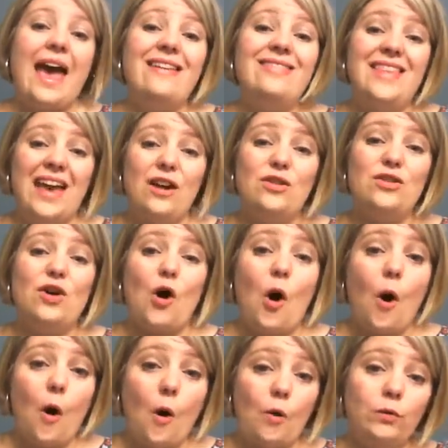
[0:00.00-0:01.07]
and they are the
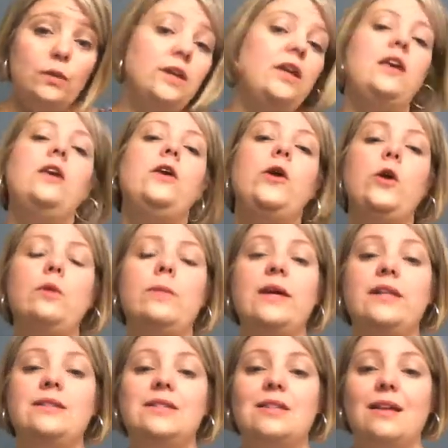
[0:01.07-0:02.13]
only
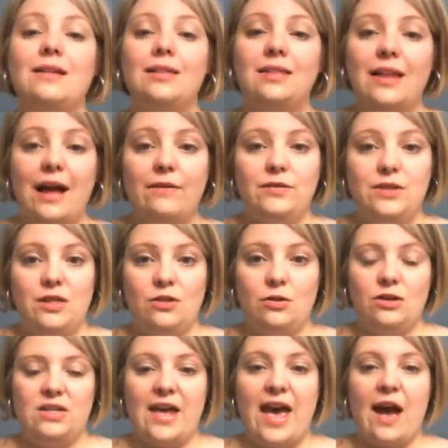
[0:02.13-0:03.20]
humans left in
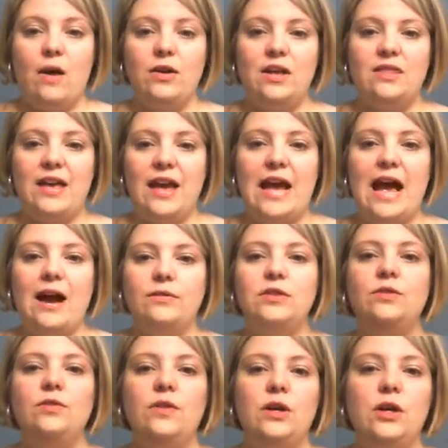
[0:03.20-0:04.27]
their town, and they have
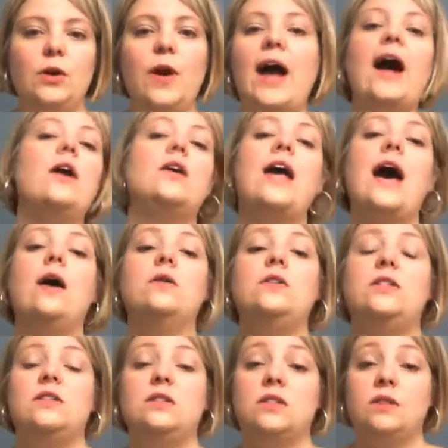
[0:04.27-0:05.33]
to figure out how
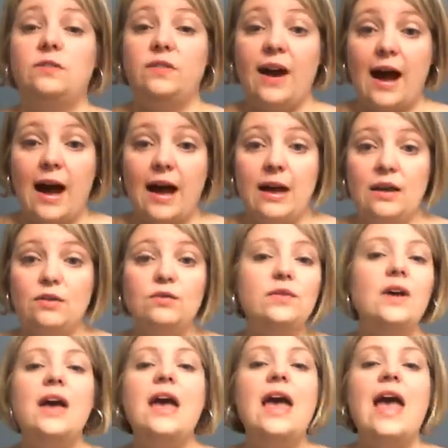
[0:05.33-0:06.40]
to survive
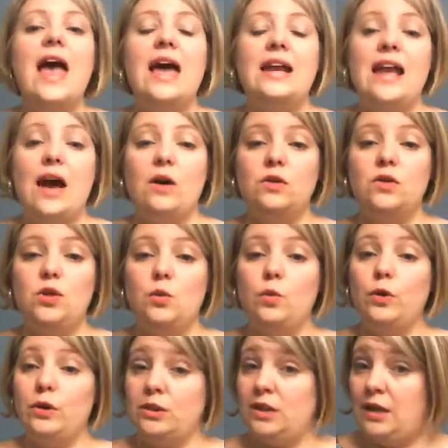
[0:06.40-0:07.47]
and how to
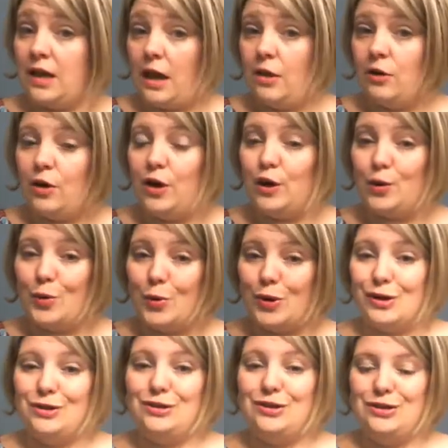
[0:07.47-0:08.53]
work together in
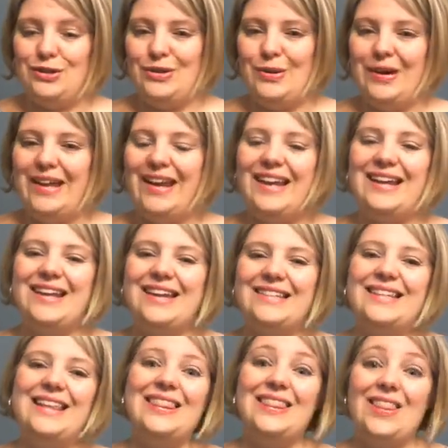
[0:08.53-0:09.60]
order to do it, and it
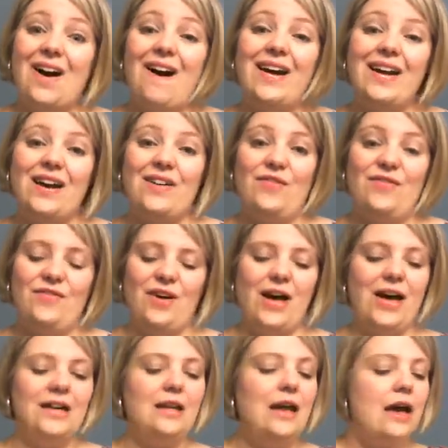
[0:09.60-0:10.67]
is a lot of
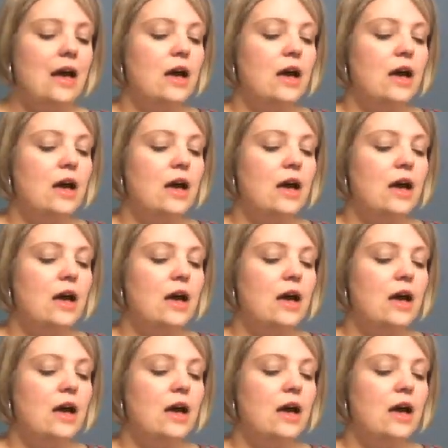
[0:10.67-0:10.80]
fun.